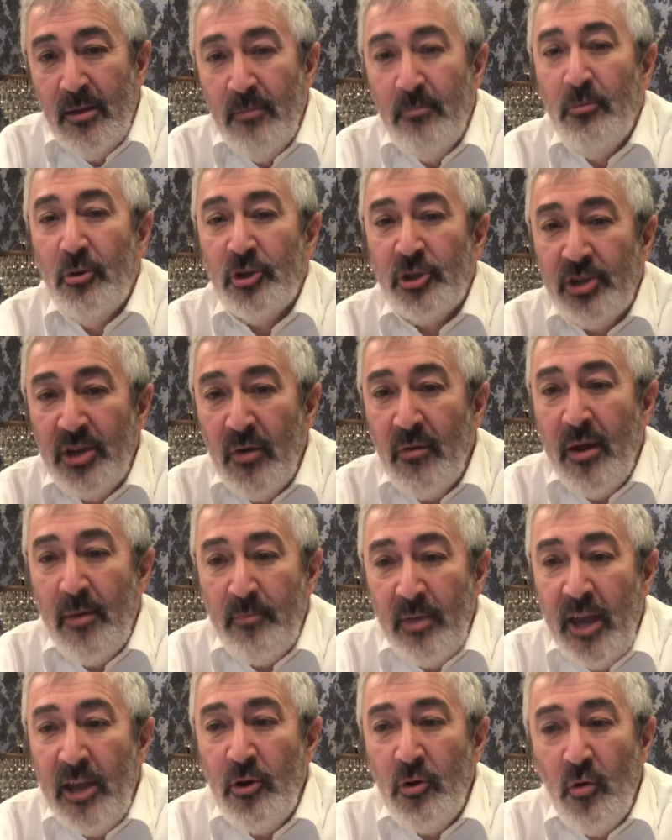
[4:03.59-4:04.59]
Moshe
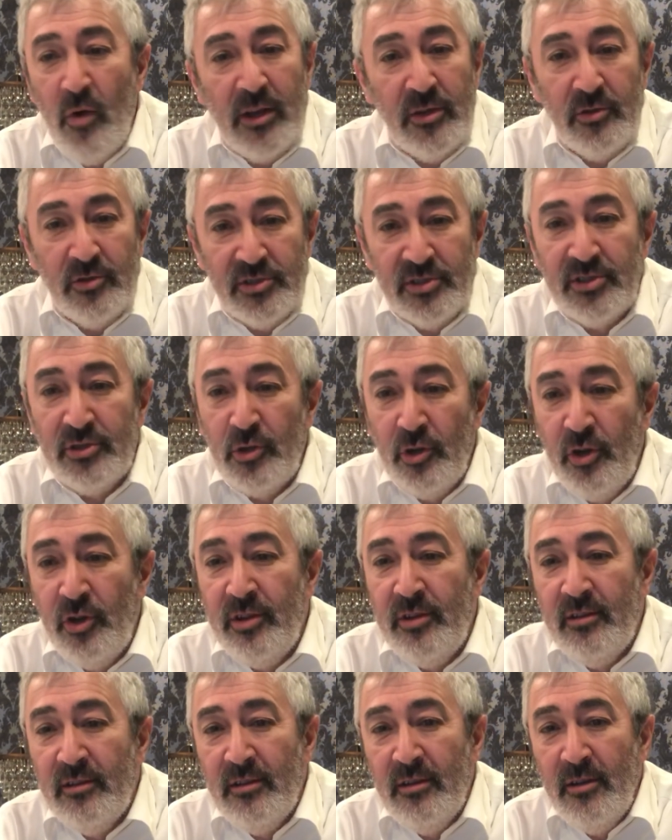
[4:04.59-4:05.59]
Rabbeinu
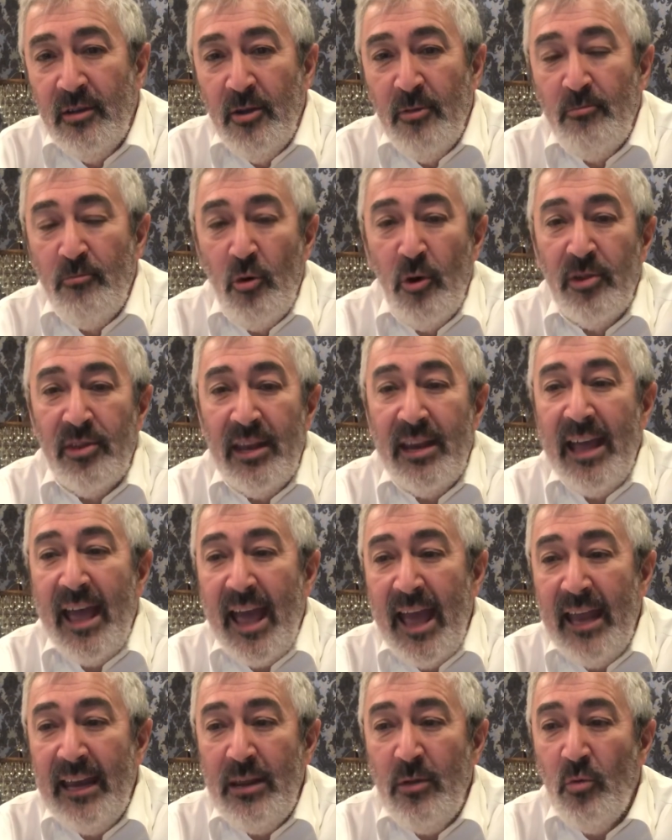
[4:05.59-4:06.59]
understood more than
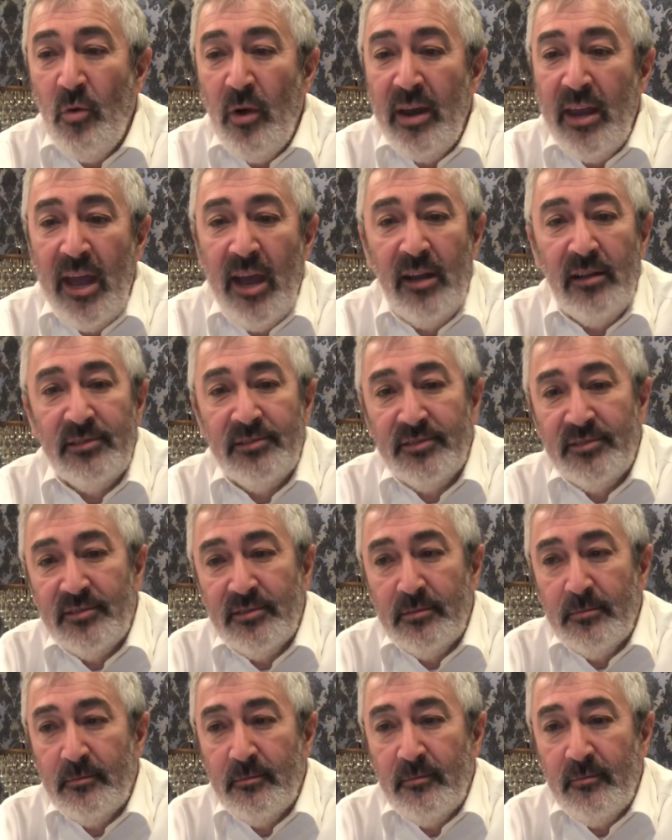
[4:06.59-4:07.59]
anyone
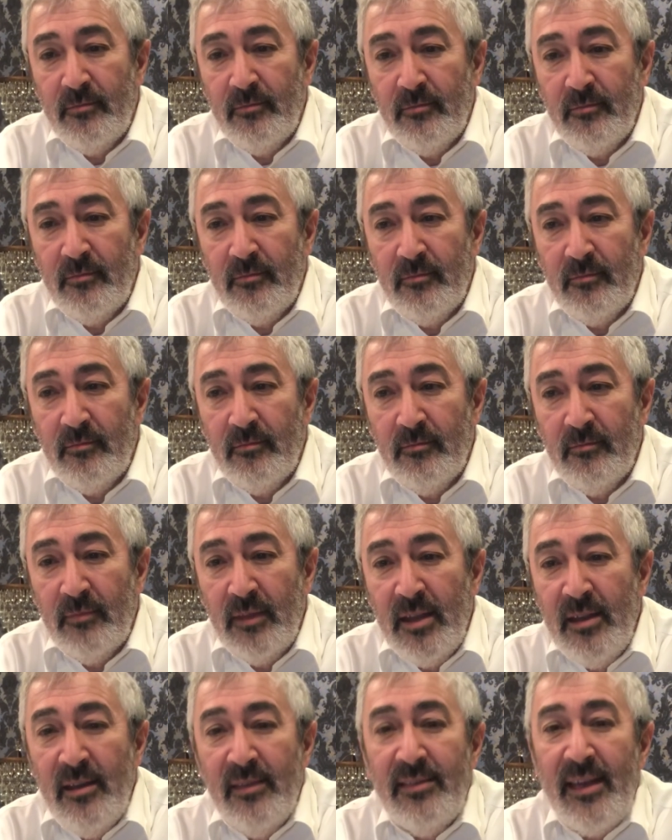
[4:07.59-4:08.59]
else
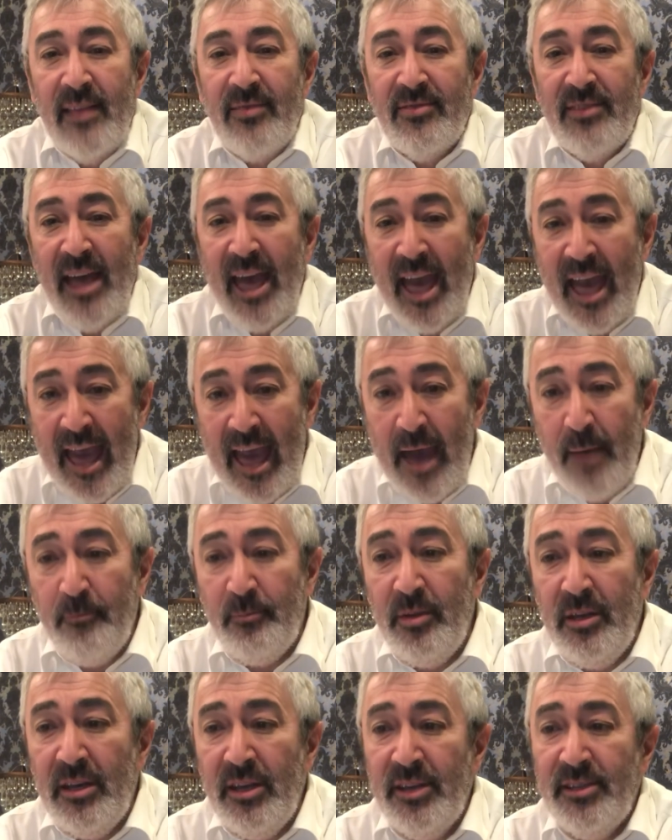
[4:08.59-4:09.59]
that the
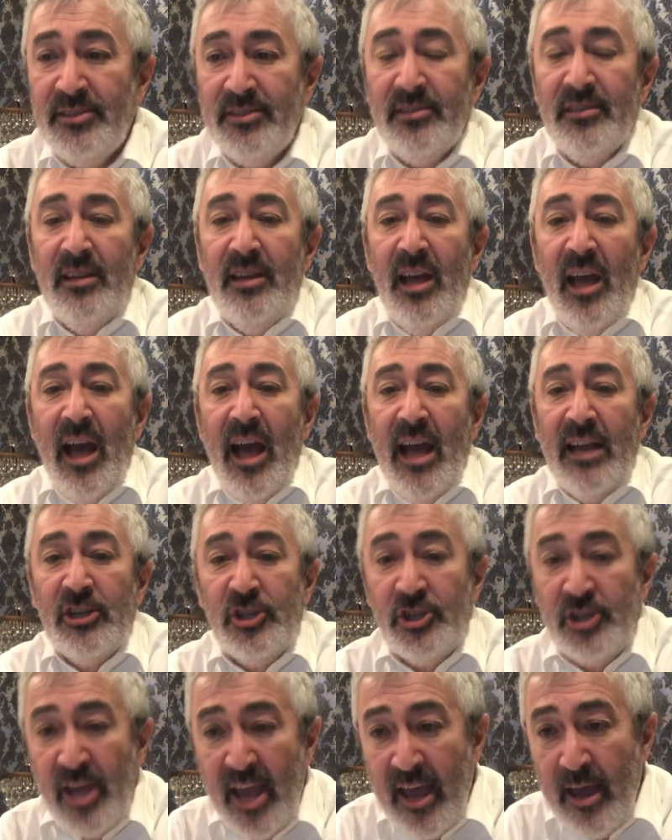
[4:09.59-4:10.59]
happiness
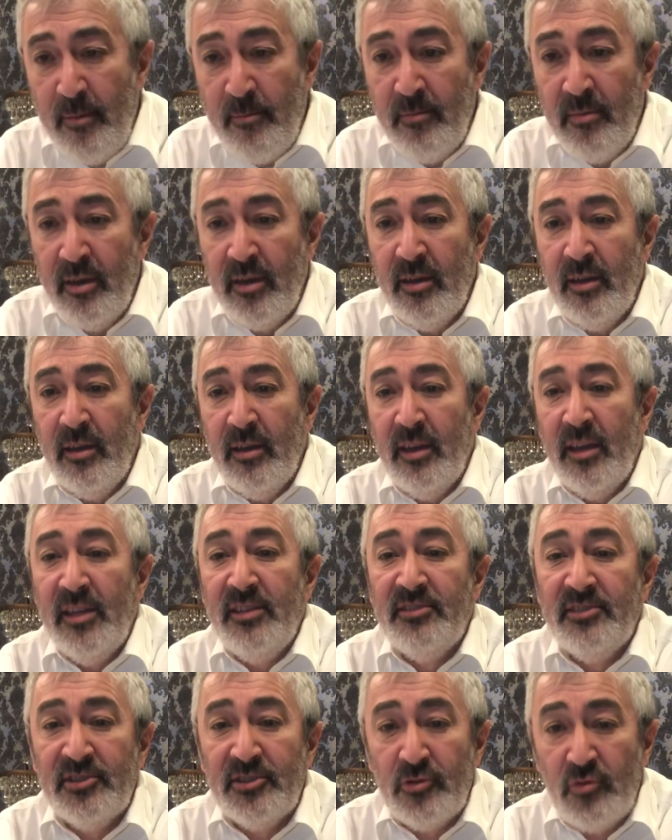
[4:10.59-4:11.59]
Hashem
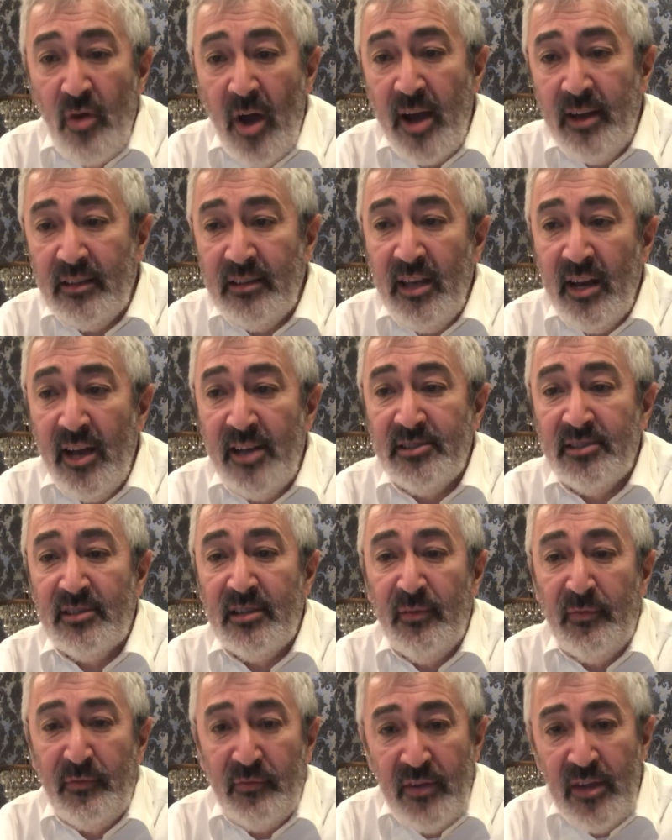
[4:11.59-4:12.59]
instructed us
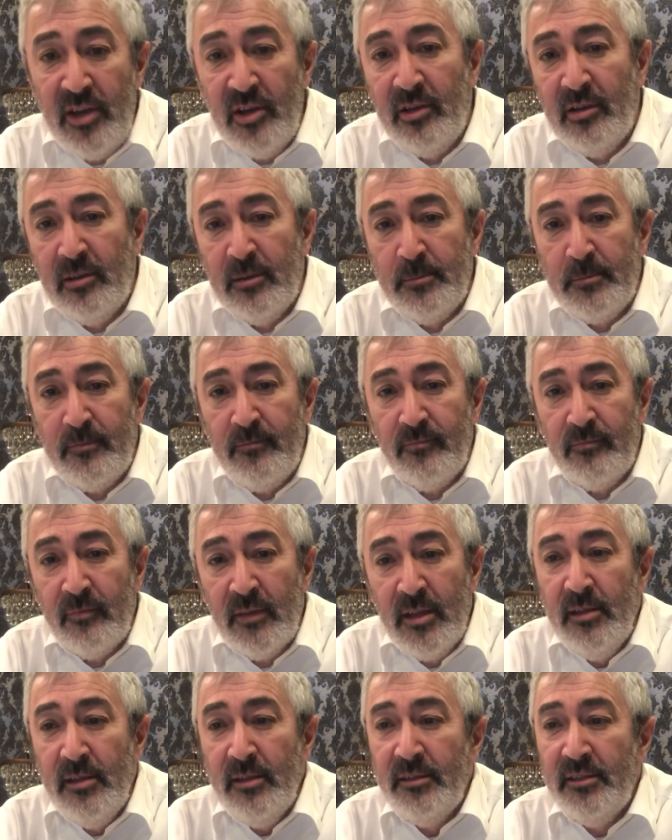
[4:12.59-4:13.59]
to feel
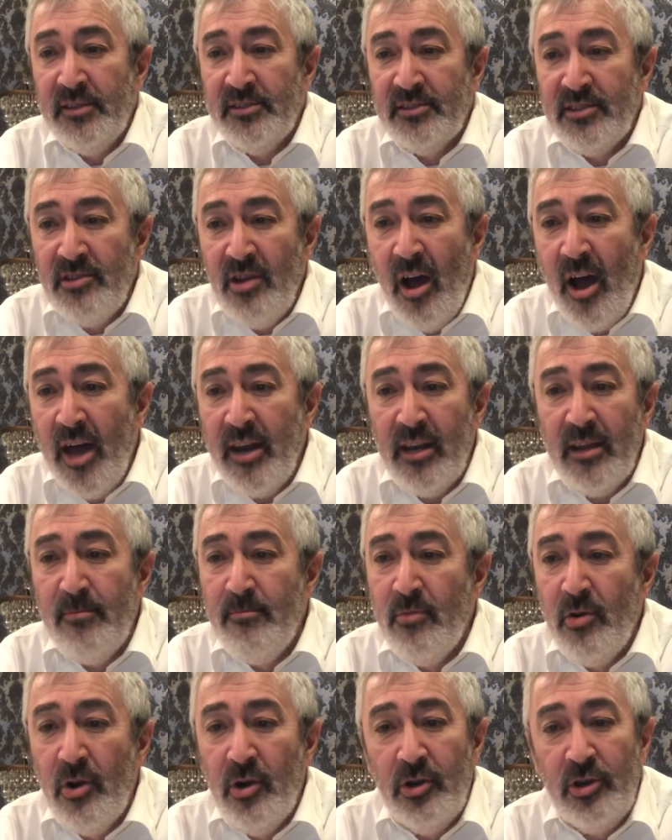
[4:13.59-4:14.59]
does not
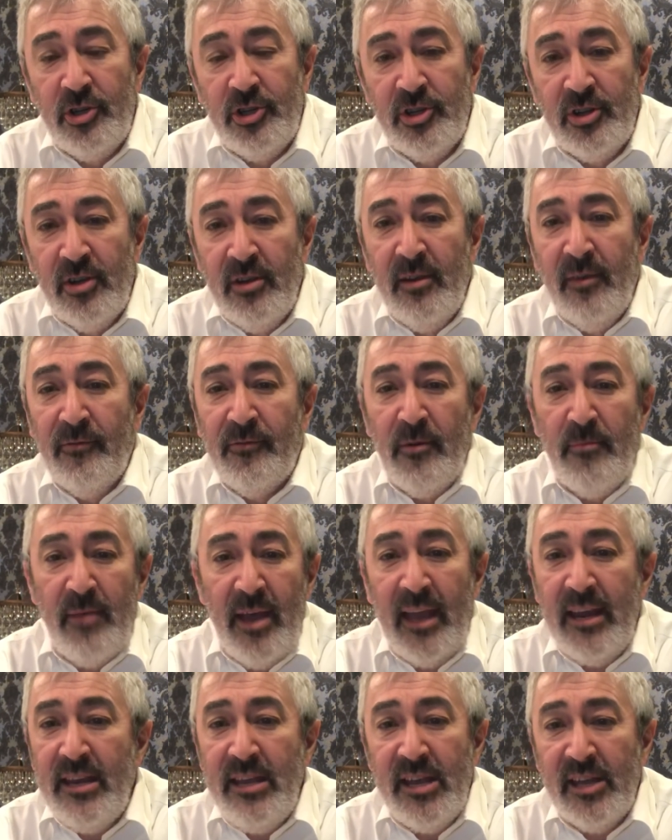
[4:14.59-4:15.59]
emerge from
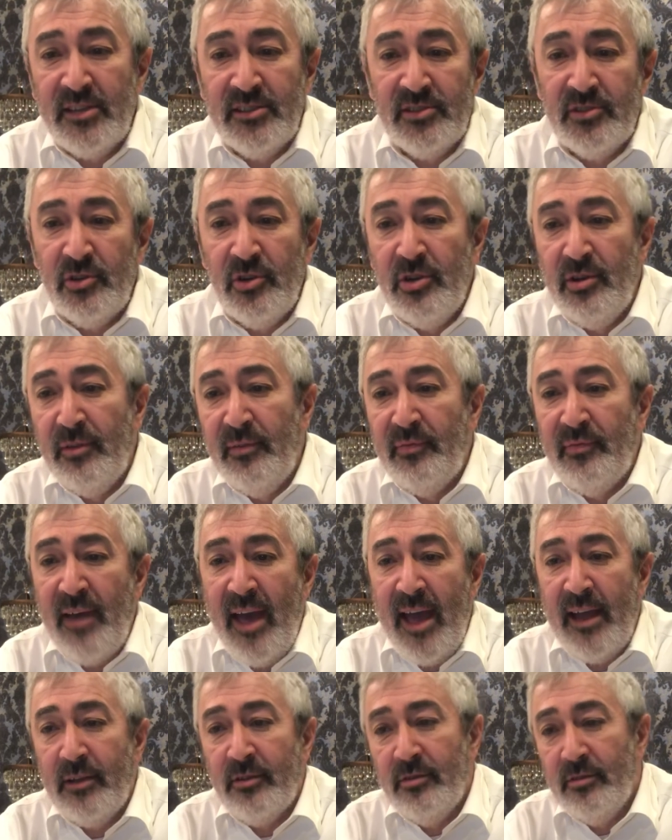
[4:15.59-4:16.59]
any external
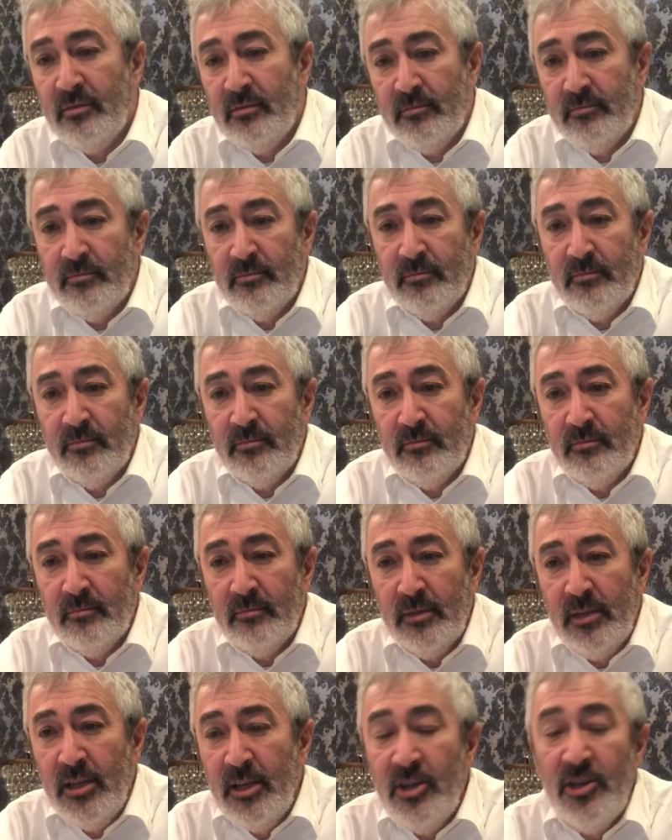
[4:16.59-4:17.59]
factor,
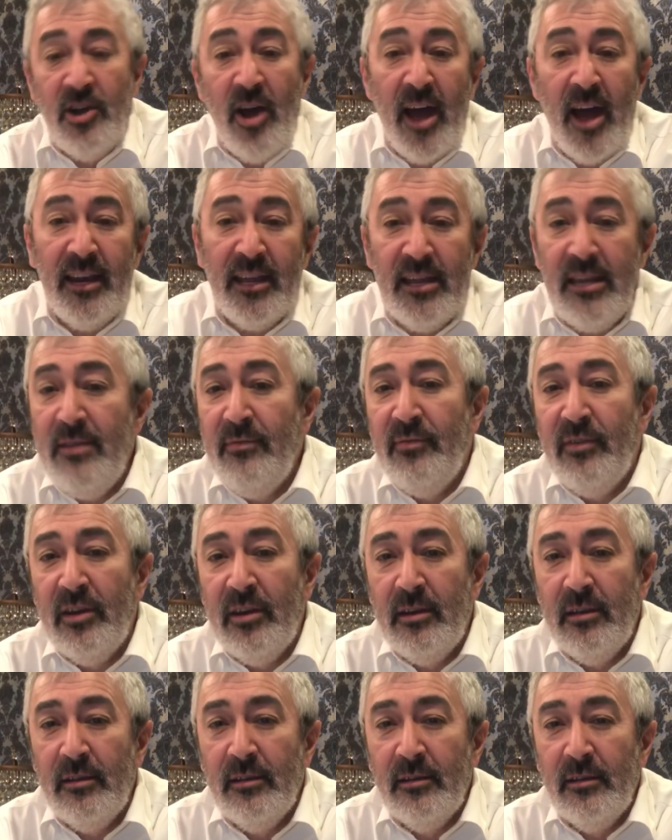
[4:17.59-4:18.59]
not
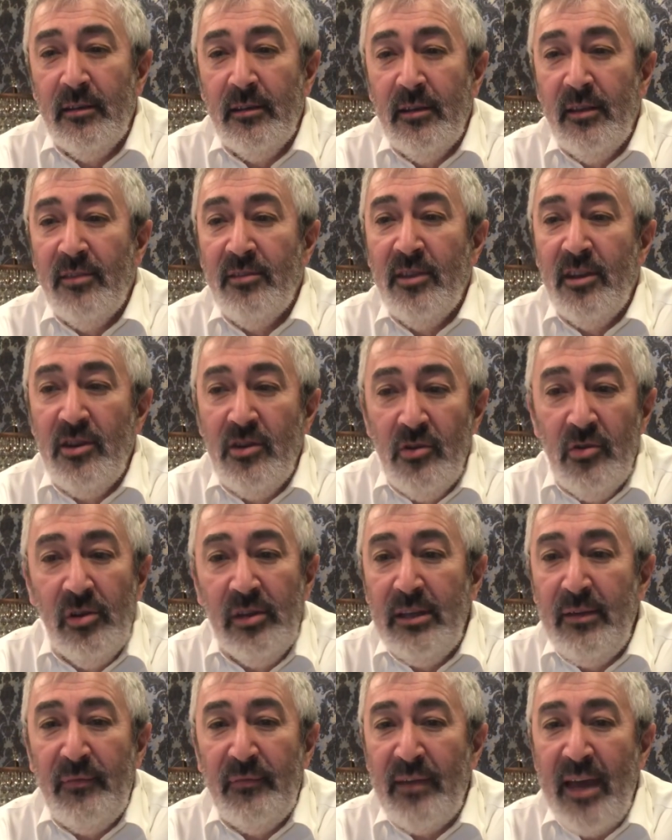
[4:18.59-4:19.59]
even the
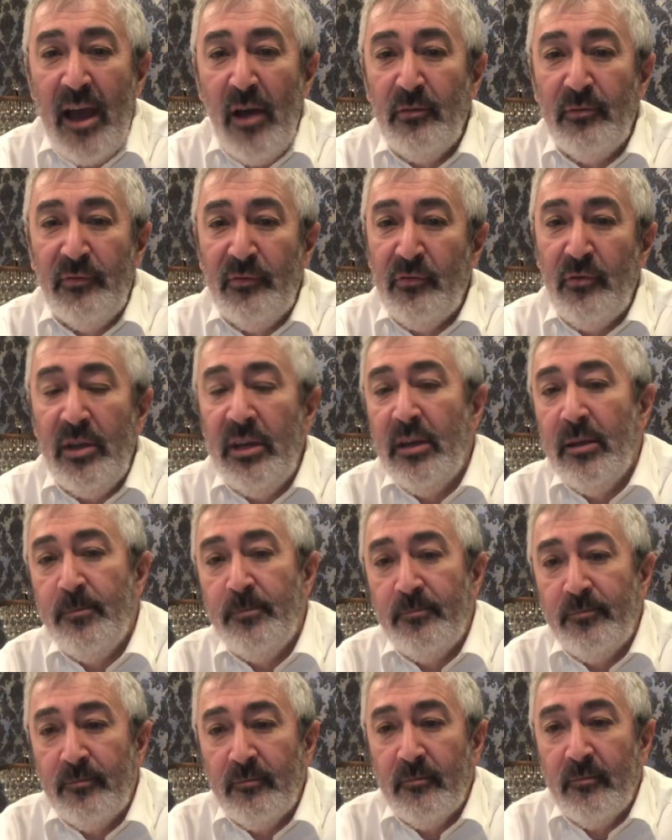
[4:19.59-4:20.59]
newly found freedom.